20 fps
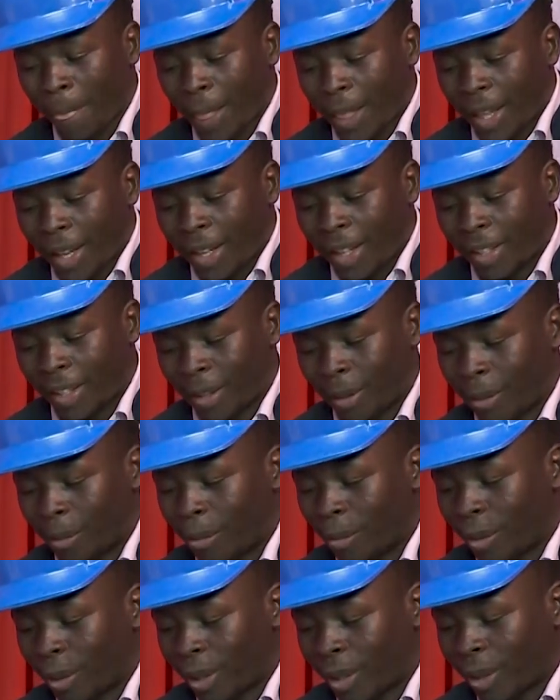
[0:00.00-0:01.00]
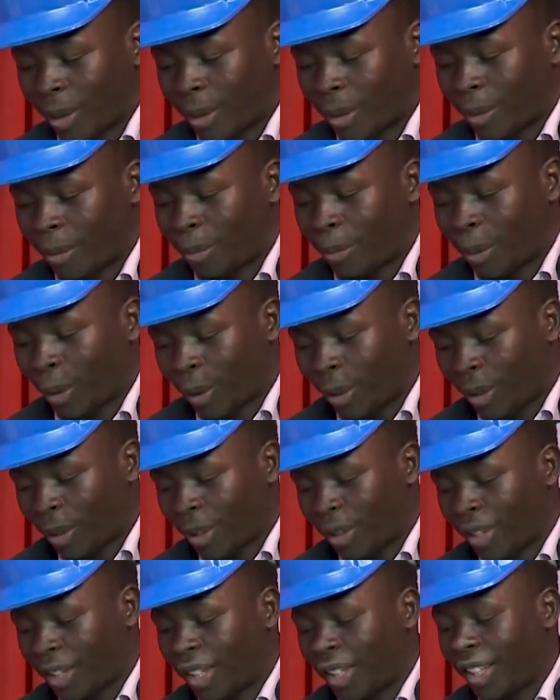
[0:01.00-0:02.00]
And Brother
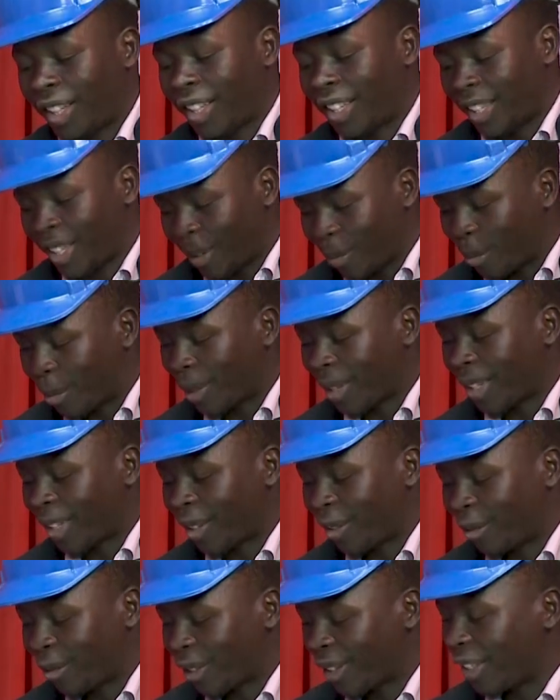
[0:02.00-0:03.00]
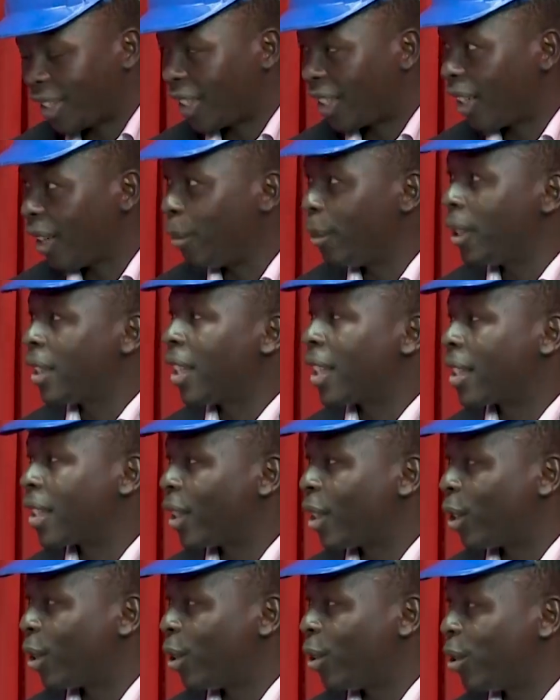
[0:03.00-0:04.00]
Paul and Brother Fredrick, let me just
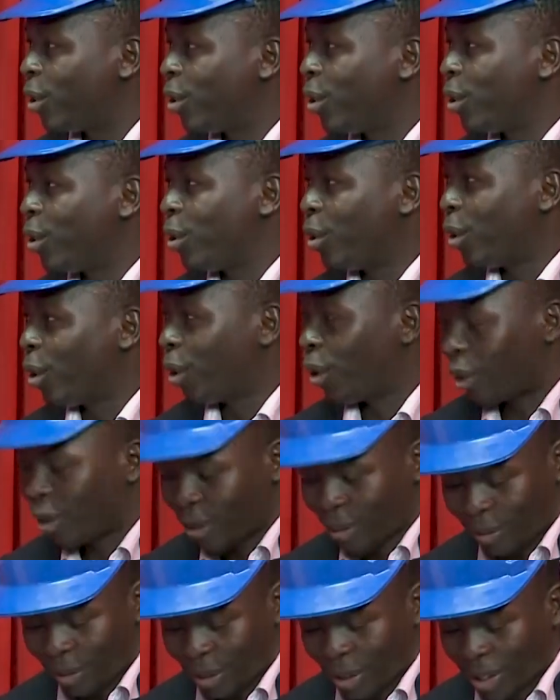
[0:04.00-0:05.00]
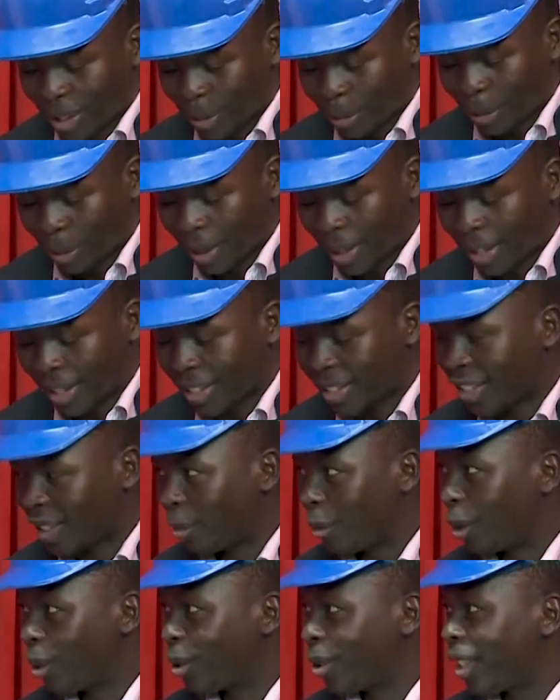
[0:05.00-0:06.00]
include you, all of you as brothers,
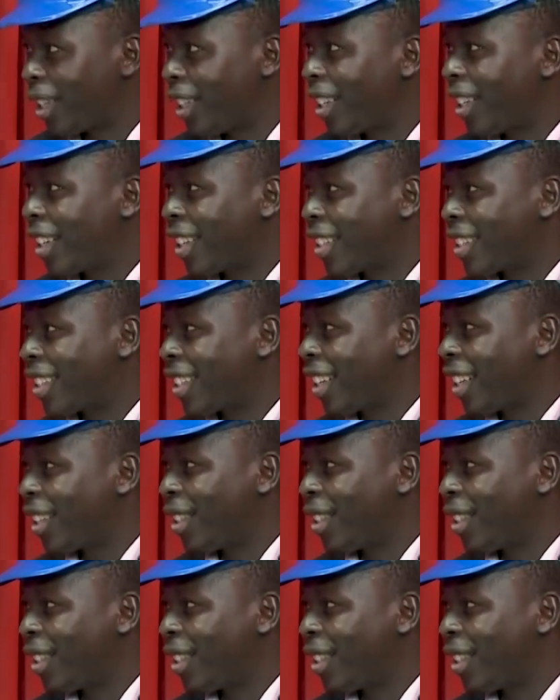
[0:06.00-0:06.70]
because I understand